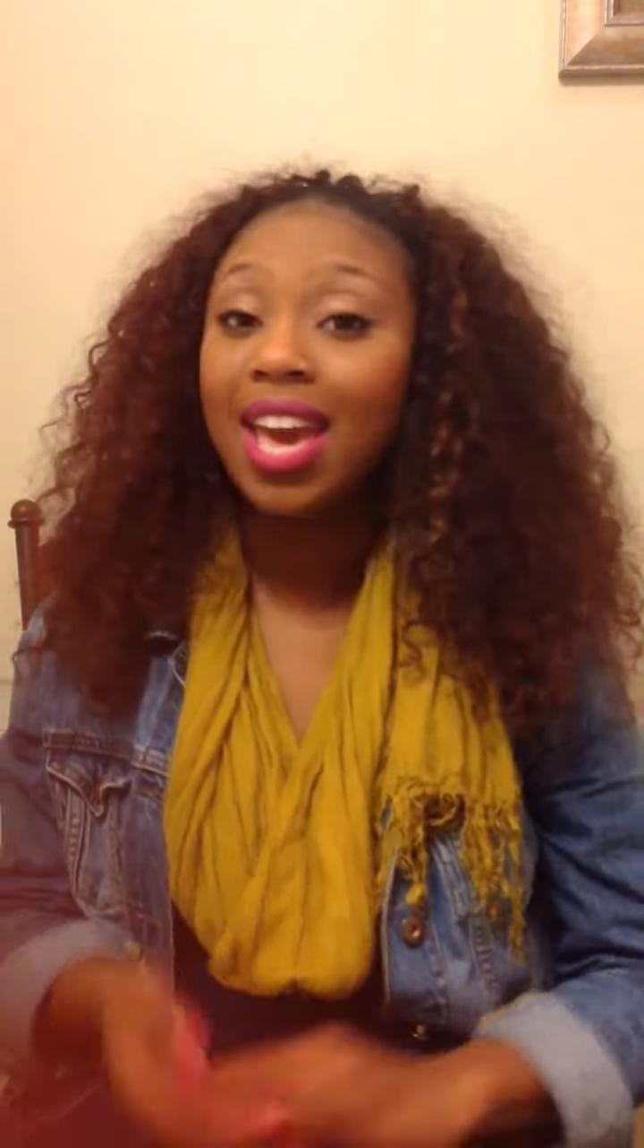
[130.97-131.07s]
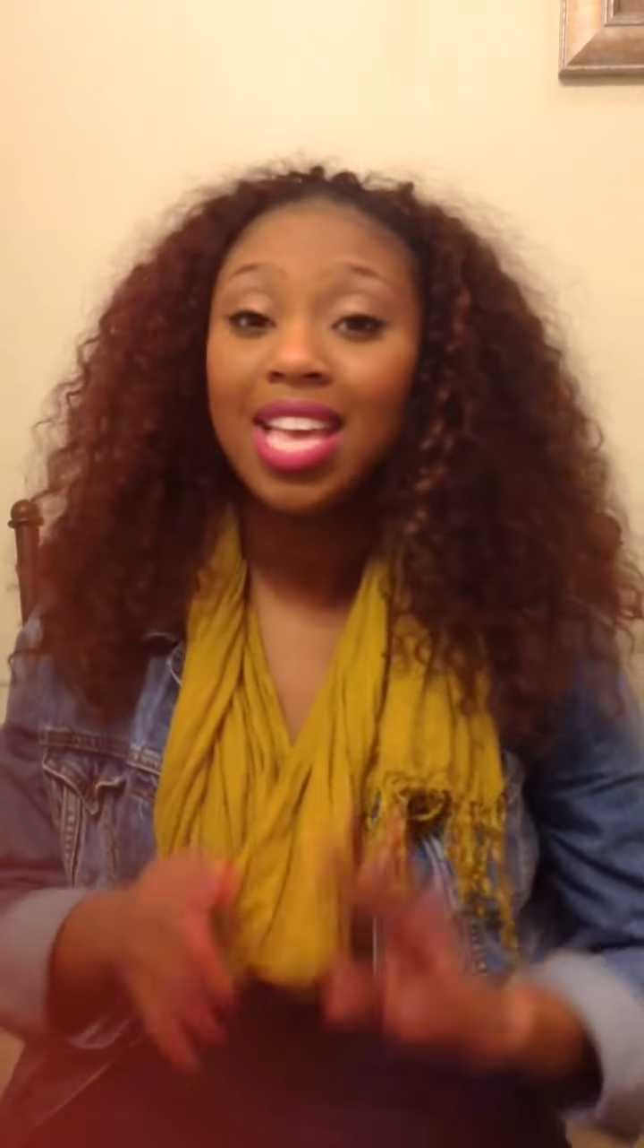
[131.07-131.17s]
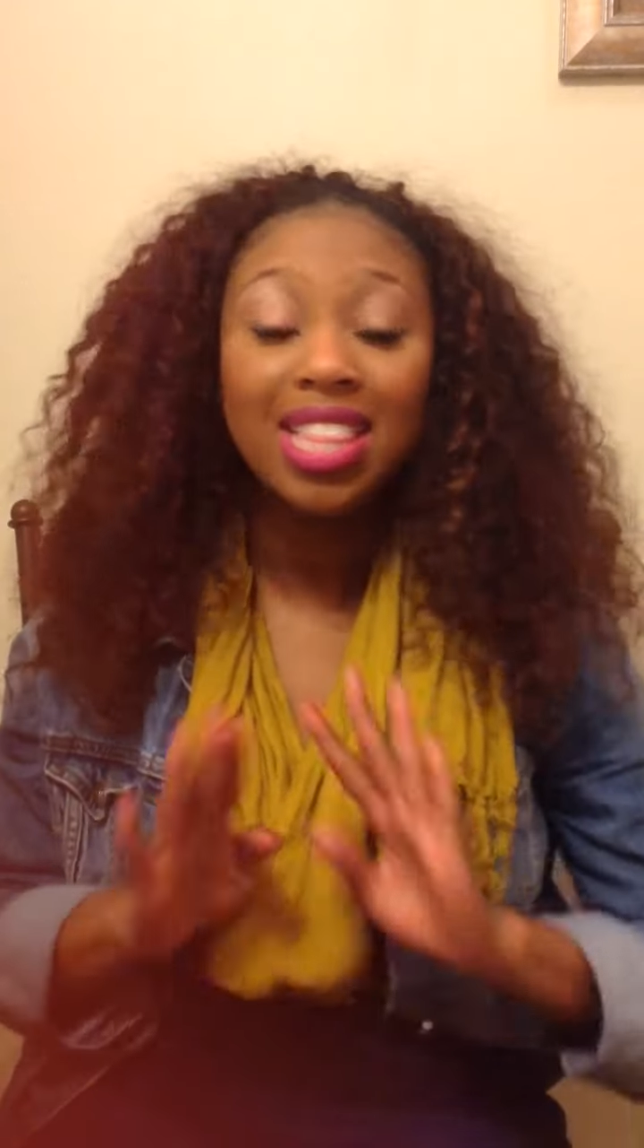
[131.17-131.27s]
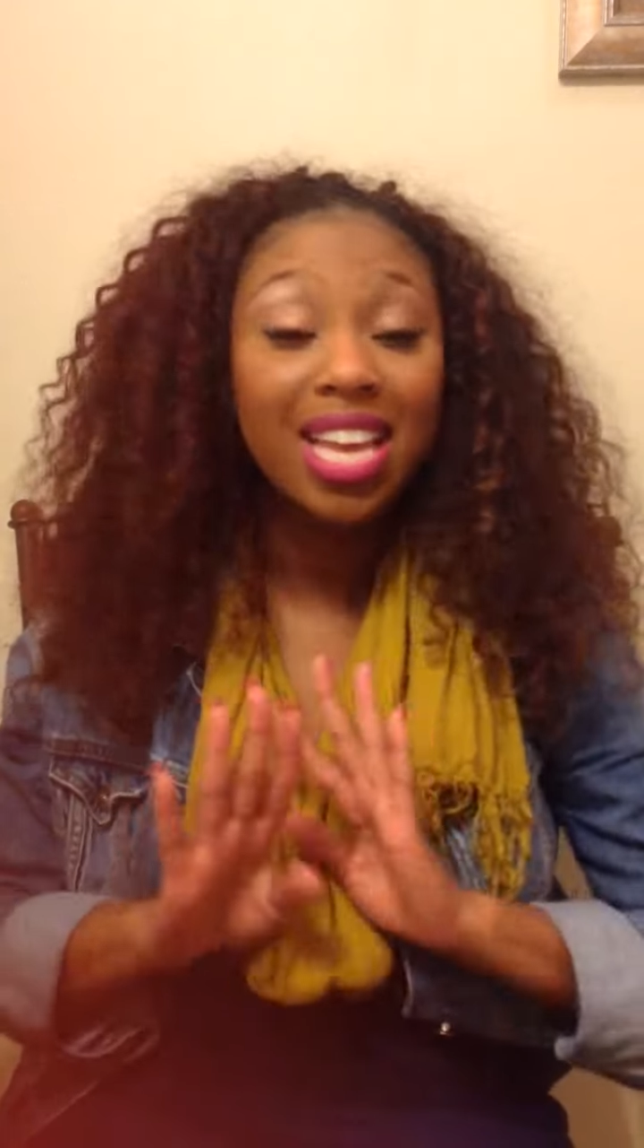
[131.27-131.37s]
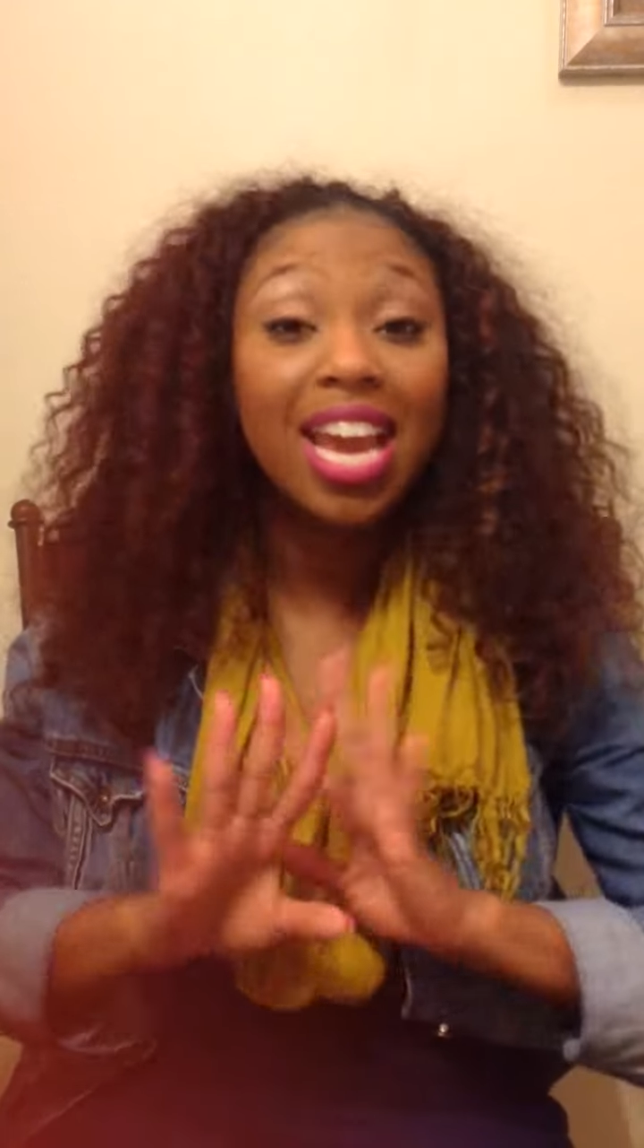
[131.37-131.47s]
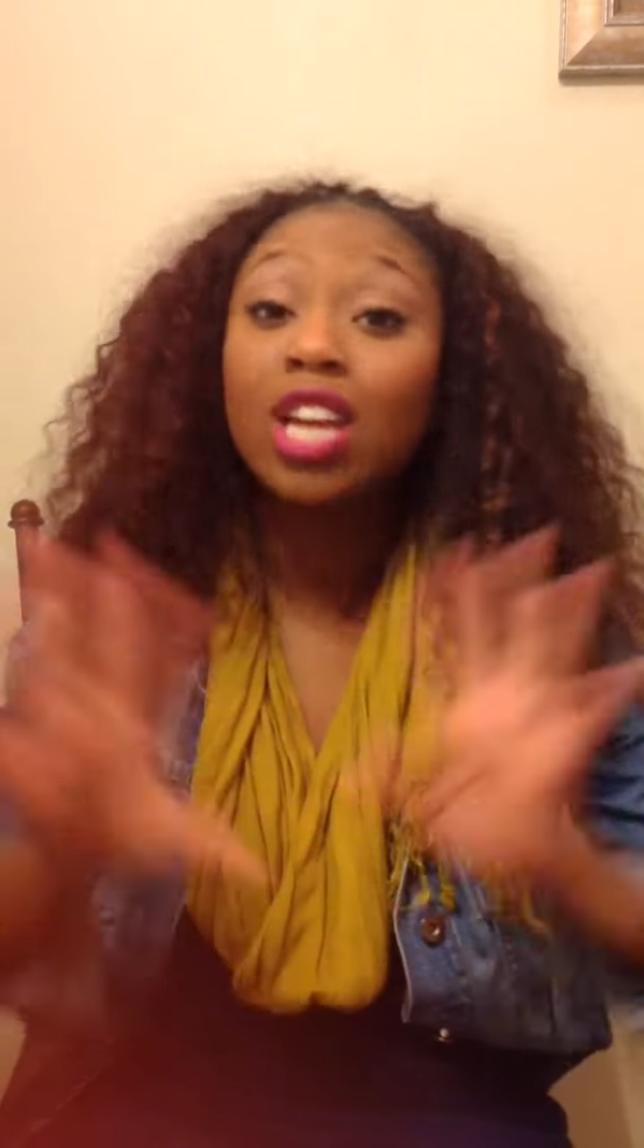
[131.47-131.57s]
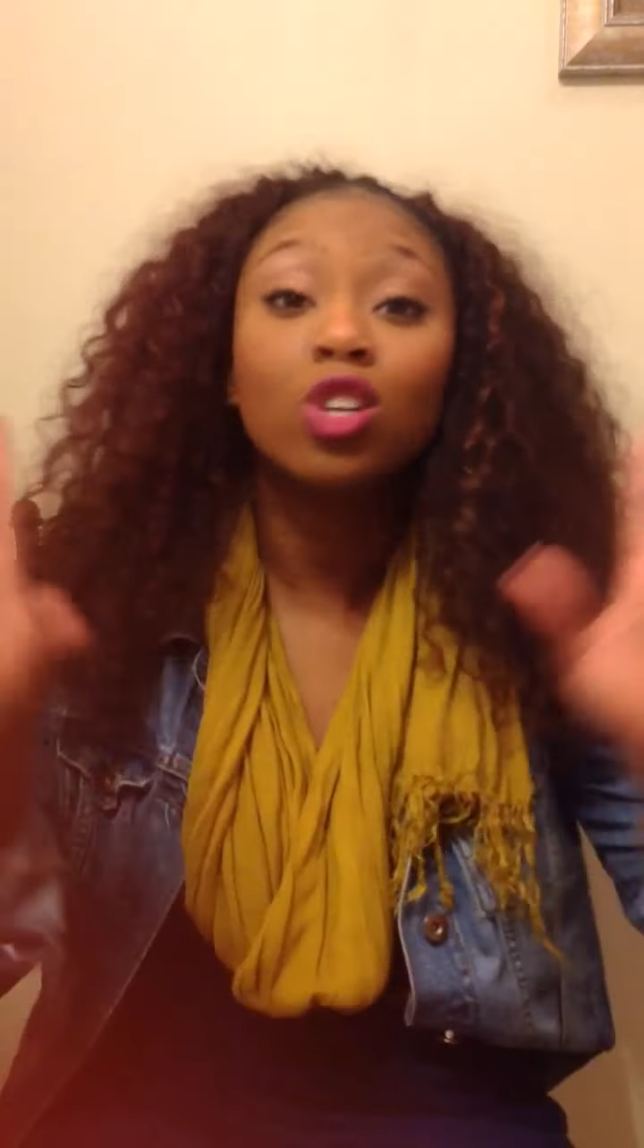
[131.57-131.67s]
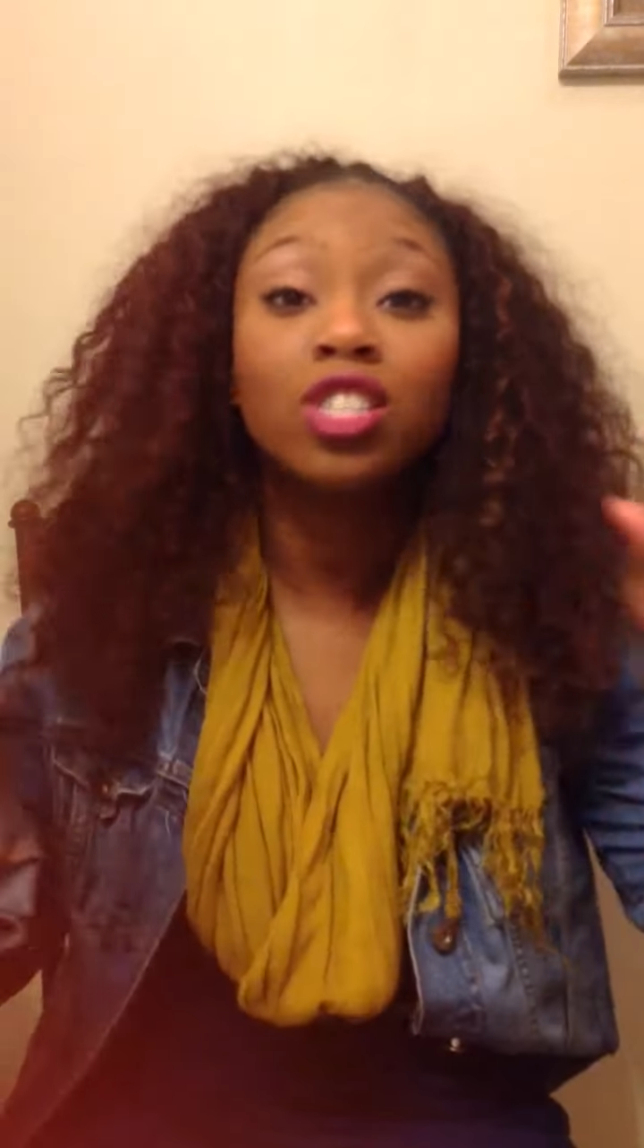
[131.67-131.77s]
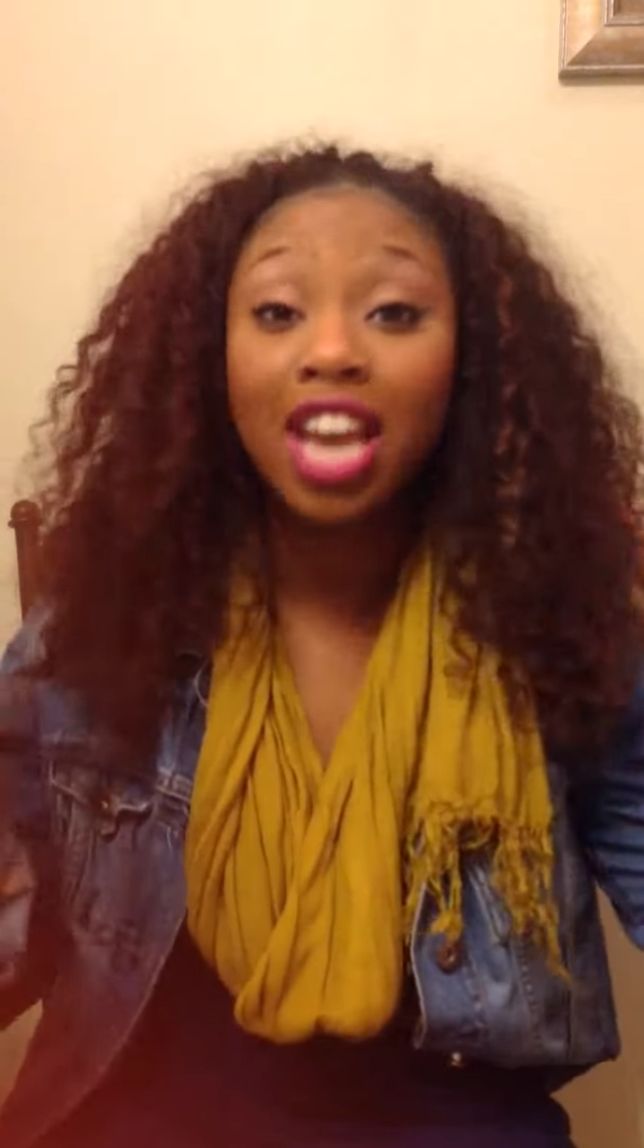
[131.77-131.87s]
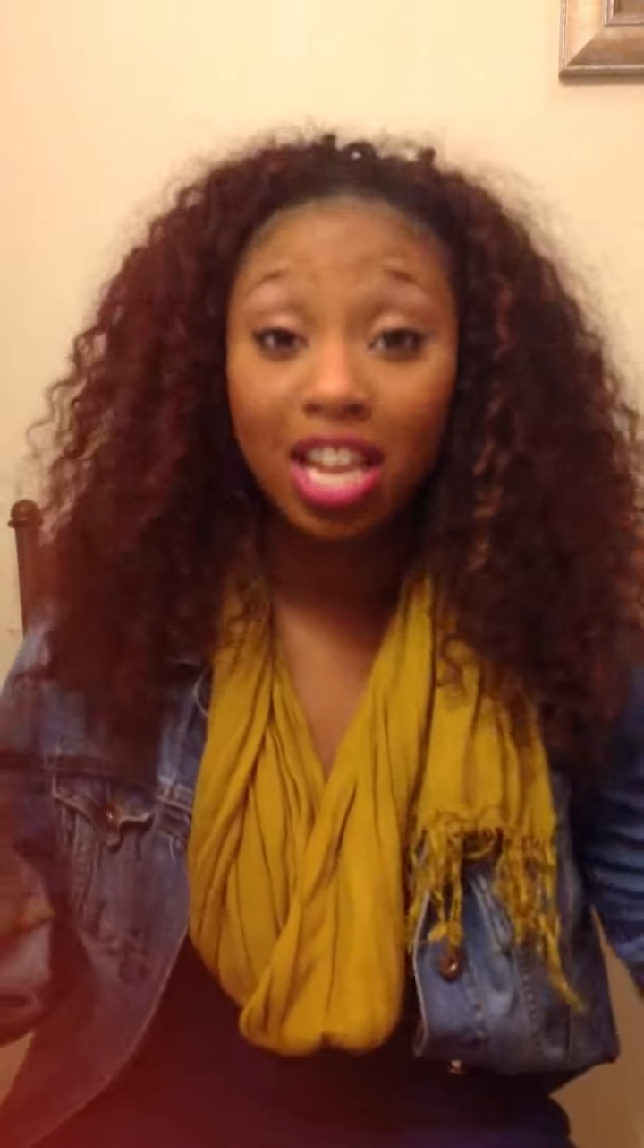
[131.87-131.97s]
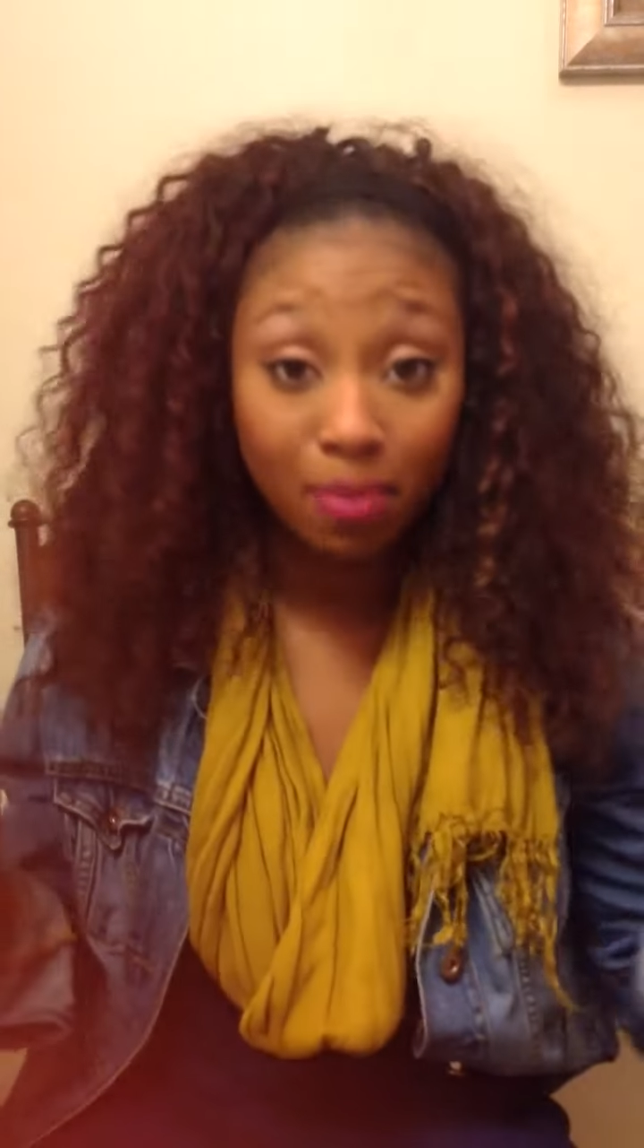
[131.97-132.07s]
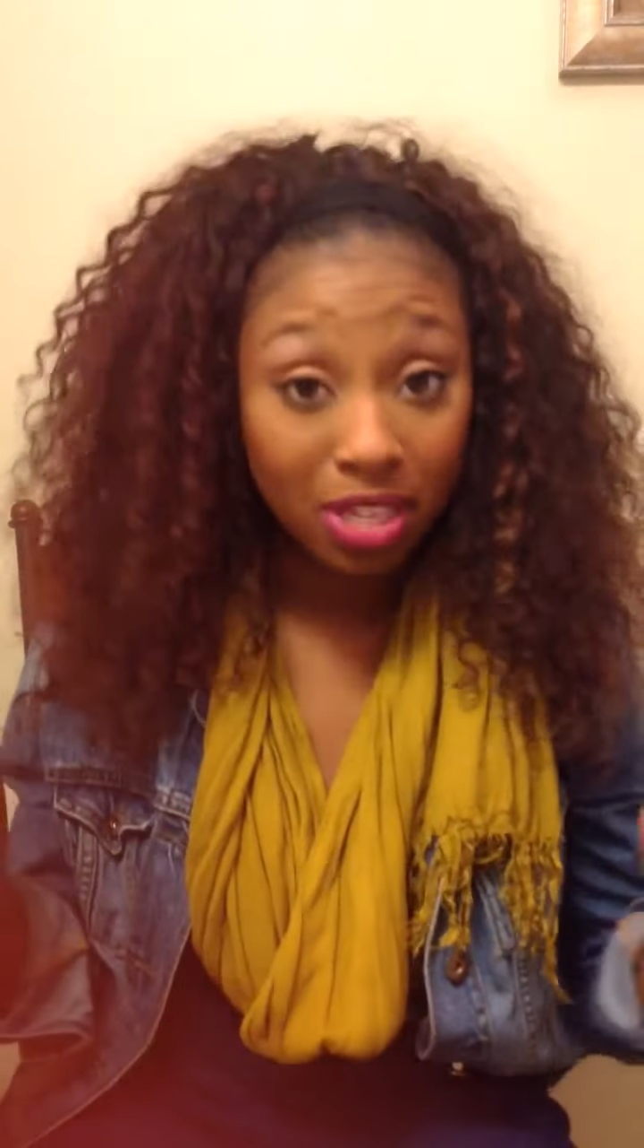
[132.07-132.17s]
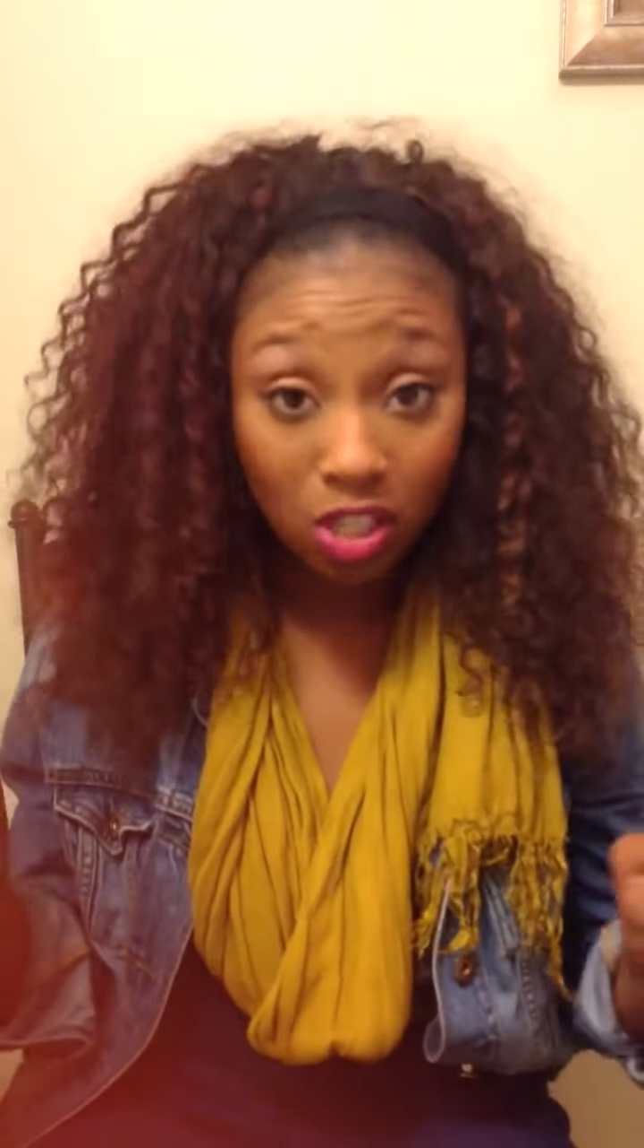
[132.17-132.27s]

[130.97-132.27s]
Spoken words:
in the entertainment